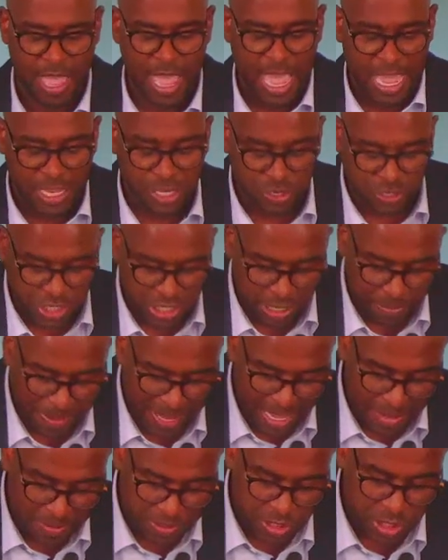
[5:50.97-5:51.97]
You should be
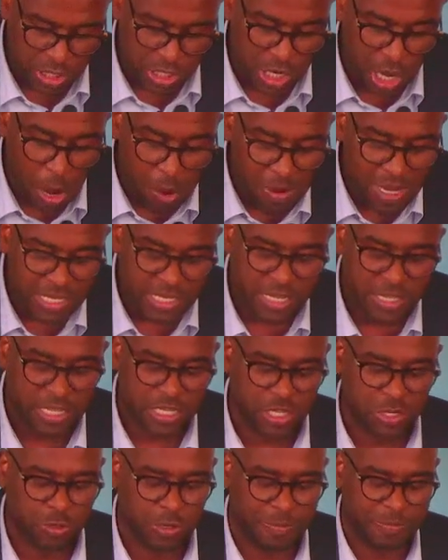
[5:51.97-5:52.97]
able to go into the
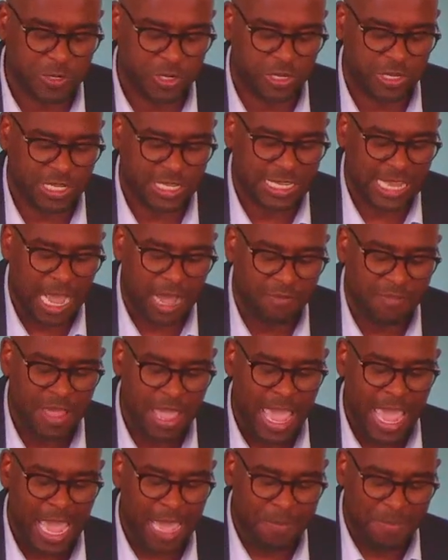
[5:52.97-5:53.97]
Scripture itself
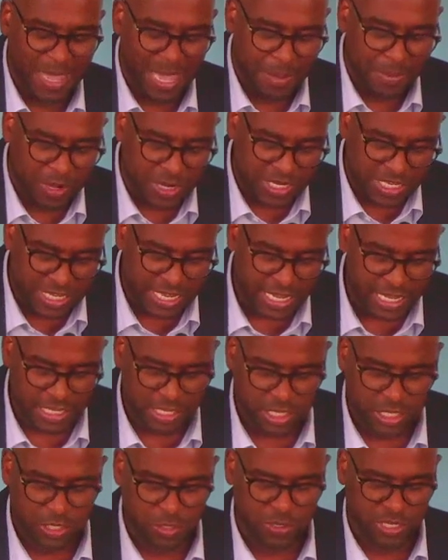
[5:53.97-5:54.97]
and be able to see
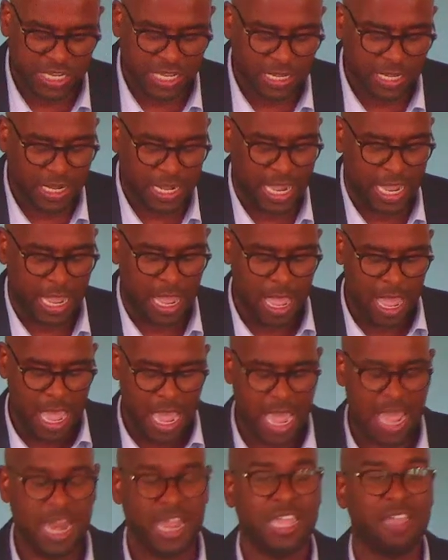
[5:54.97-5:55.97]
its utility.
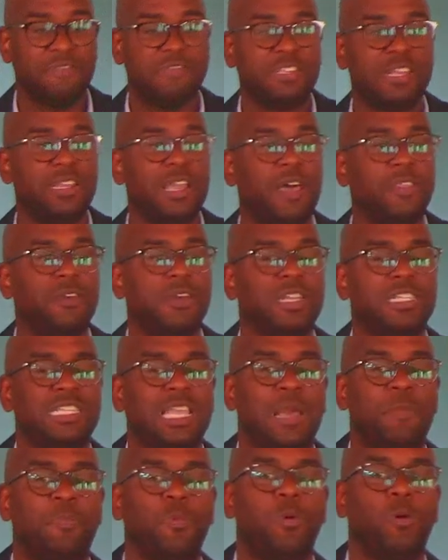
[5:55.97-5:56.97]
And it gives another
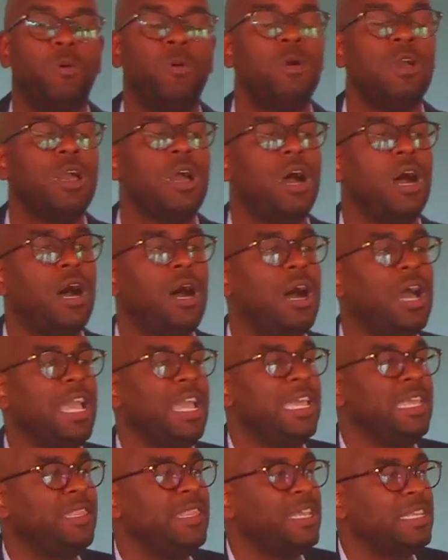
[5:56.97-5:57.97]
example uh,
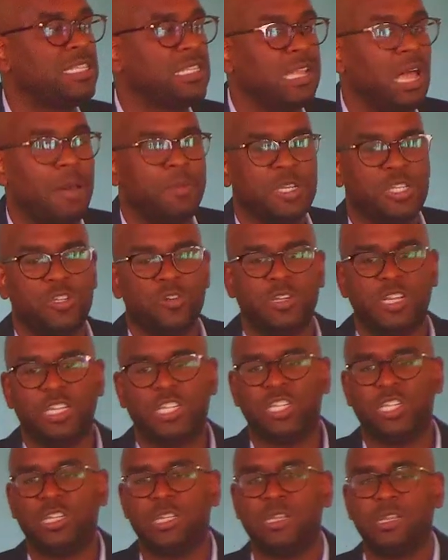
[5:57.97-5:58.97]
in the Islamic
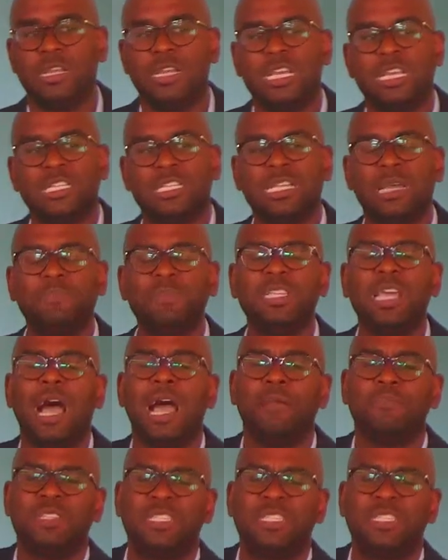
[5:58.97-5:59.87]
tradition, sometimes